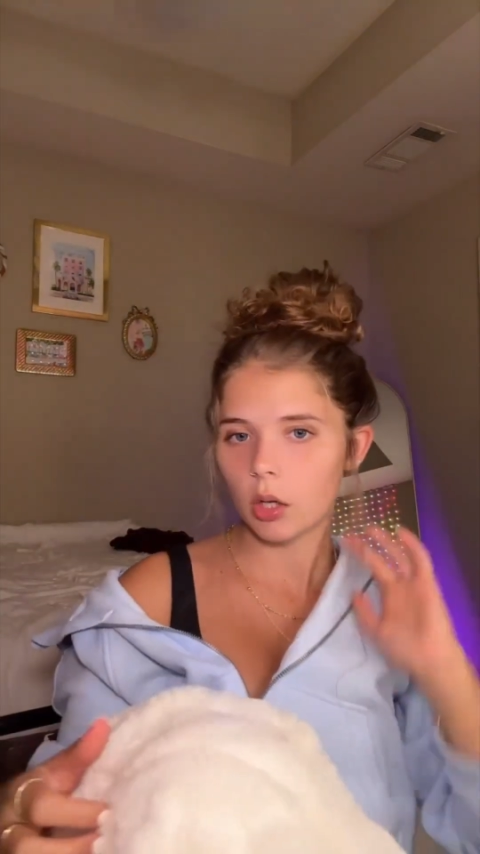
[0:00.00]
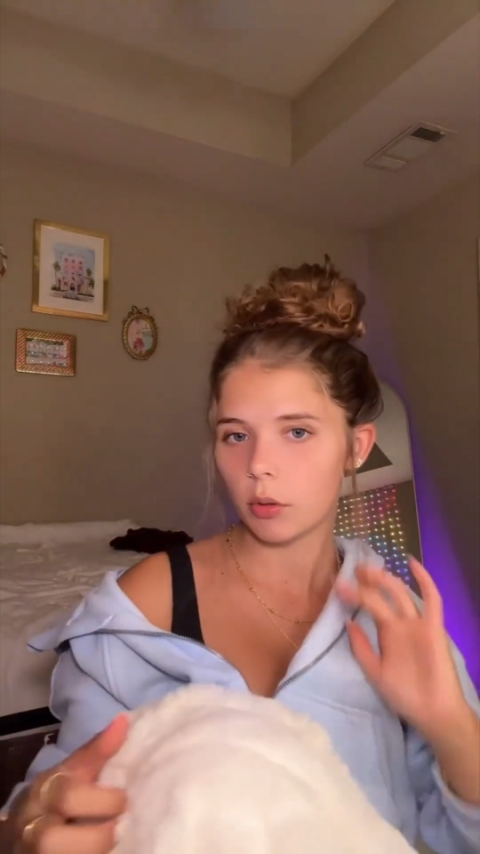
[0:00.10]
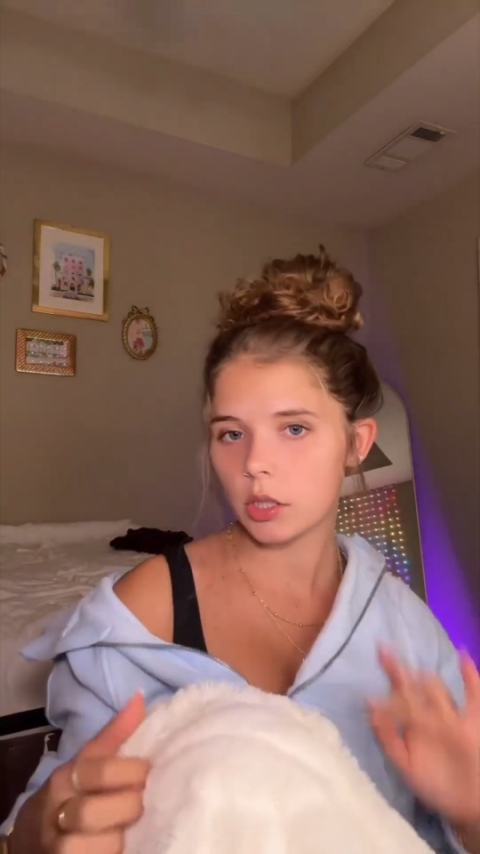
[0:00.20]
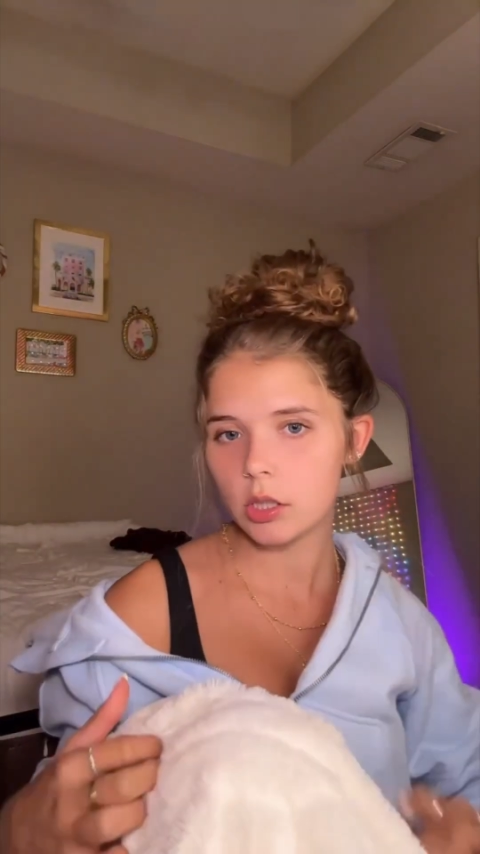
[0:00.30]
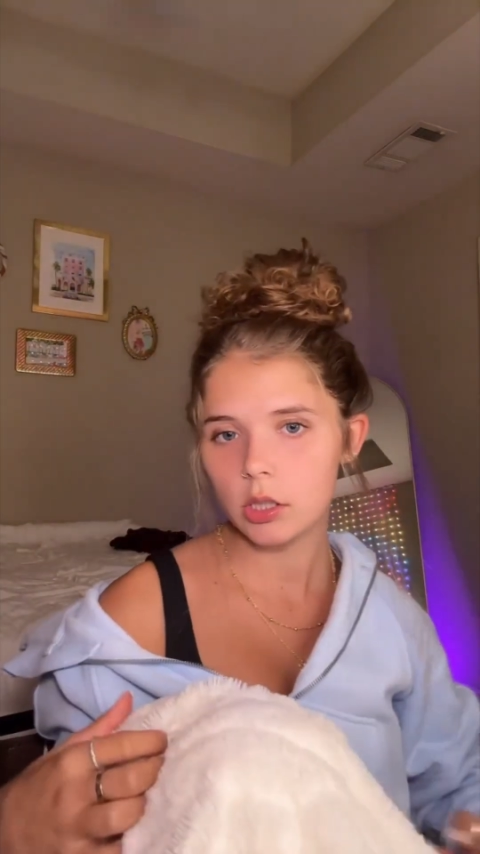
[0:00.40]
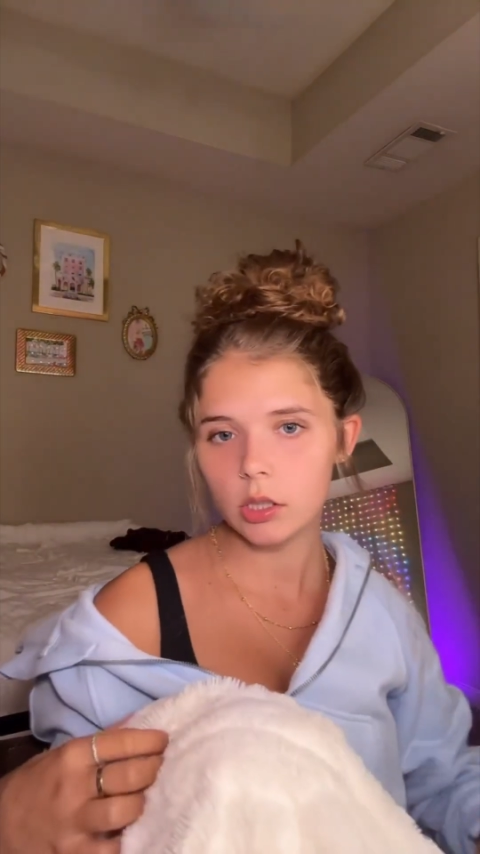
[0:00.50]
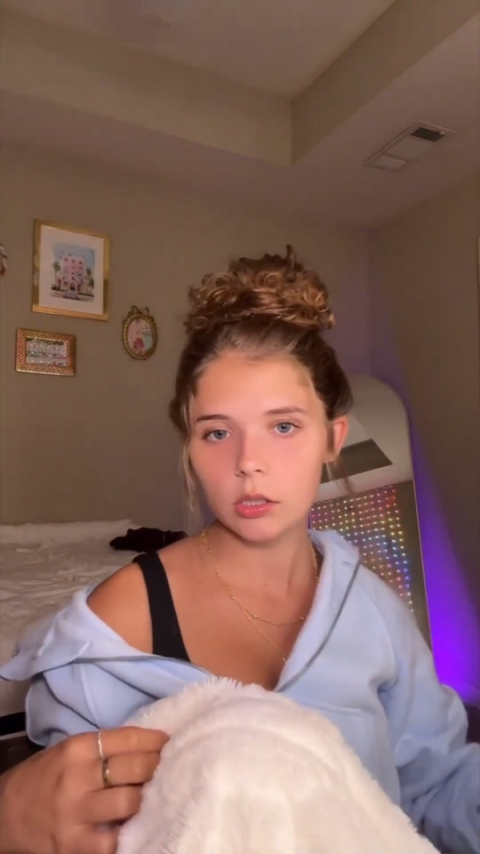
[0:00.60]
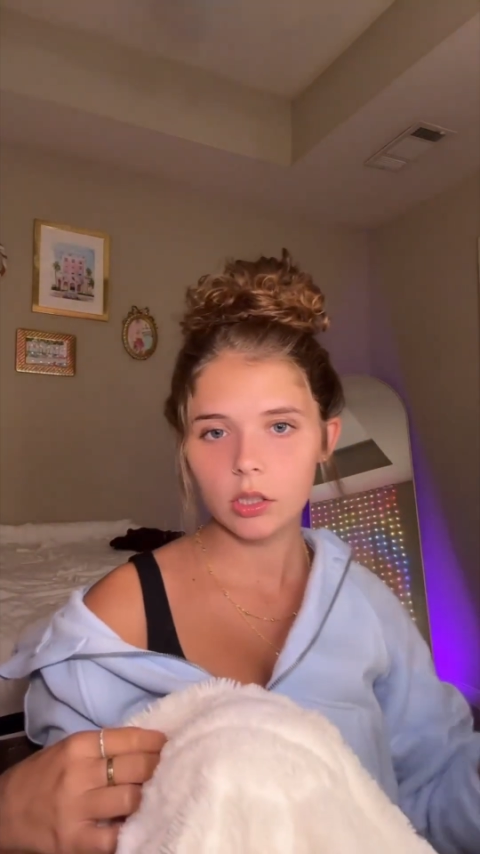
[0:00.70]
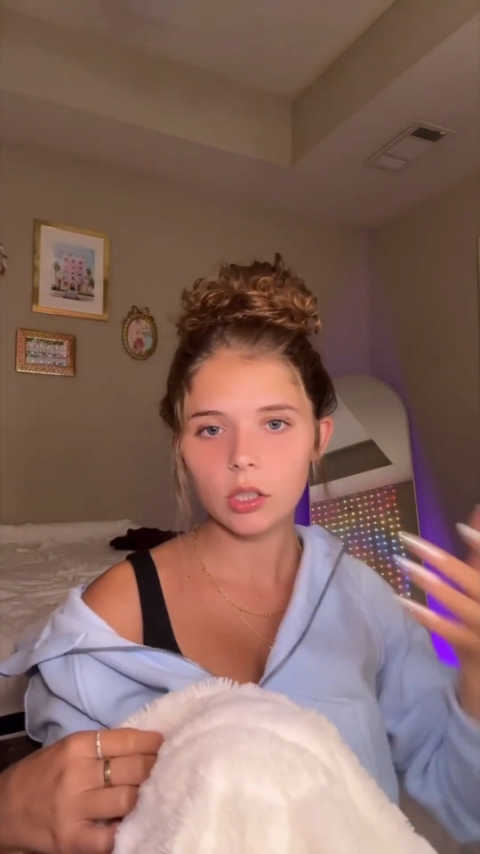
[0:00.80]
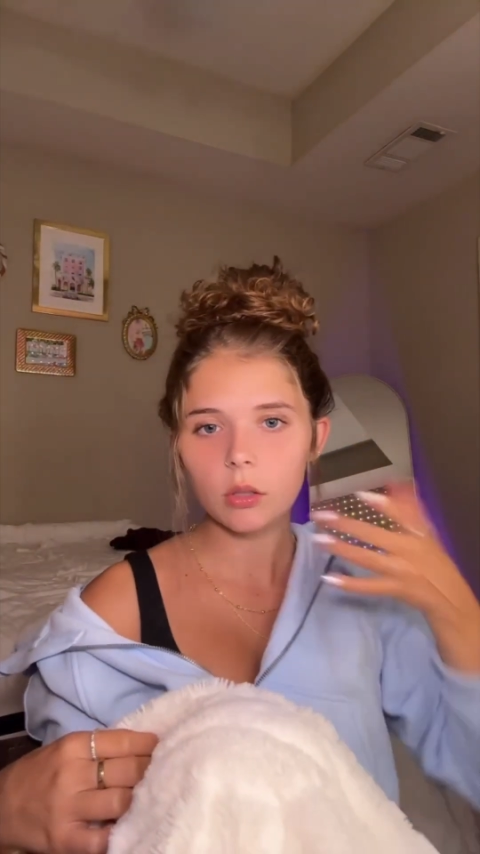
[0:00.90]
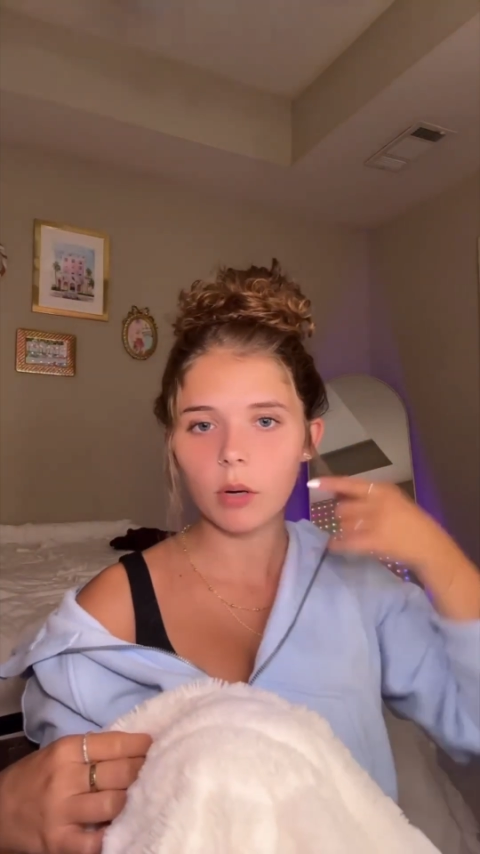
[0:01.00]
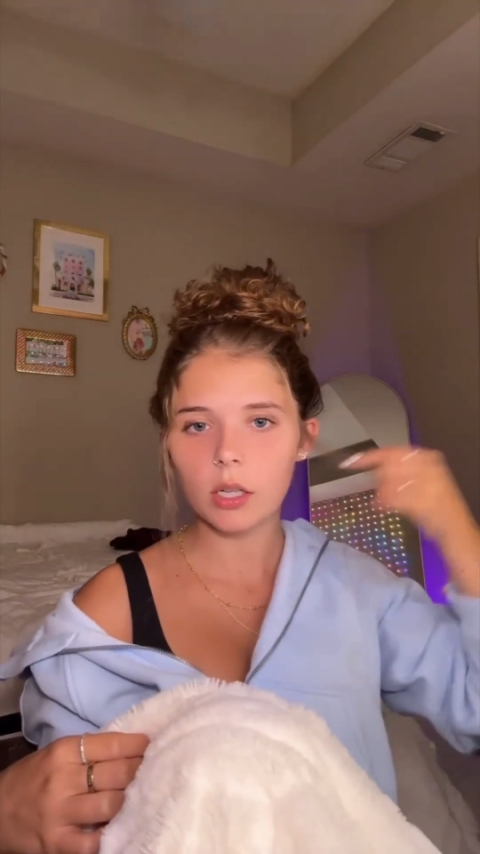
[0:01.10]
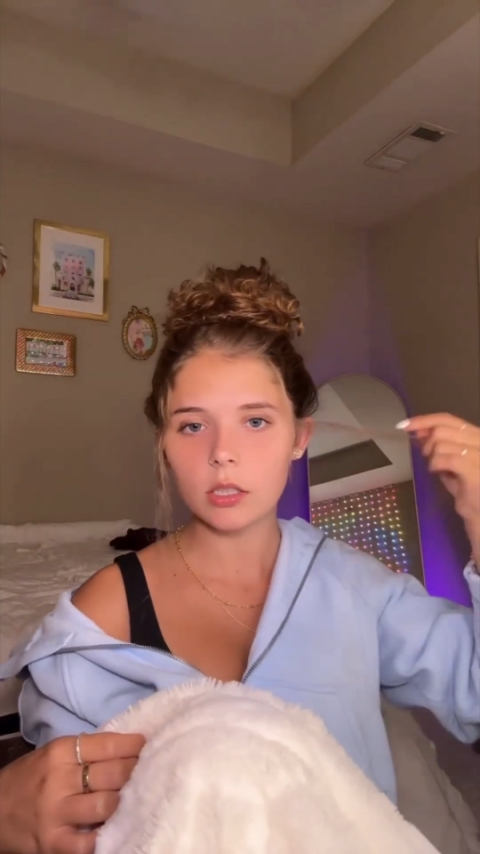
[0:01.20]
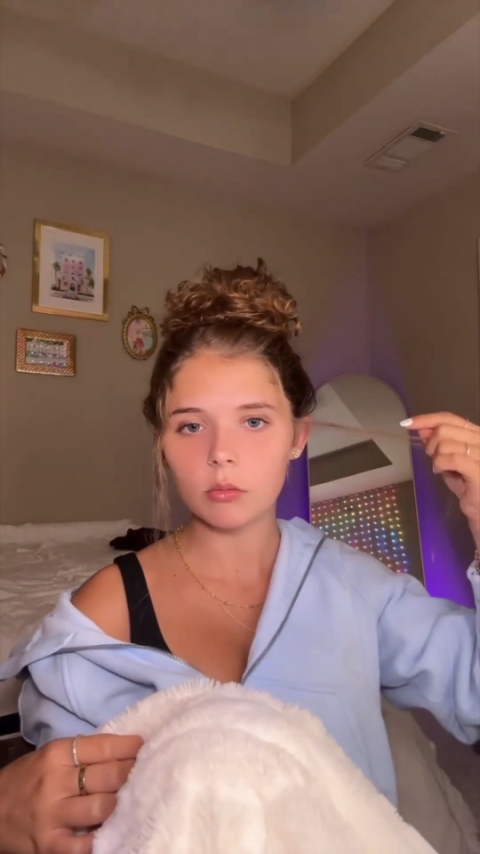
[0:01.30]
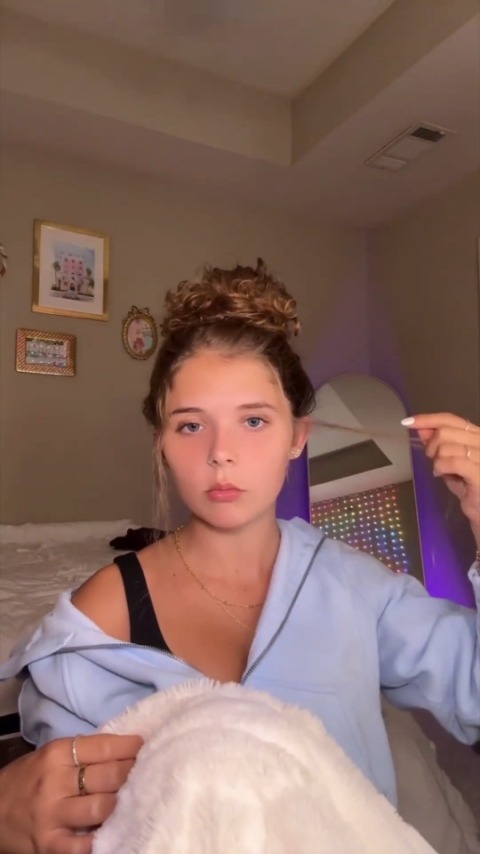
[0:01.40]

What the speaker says: hearts of the cute.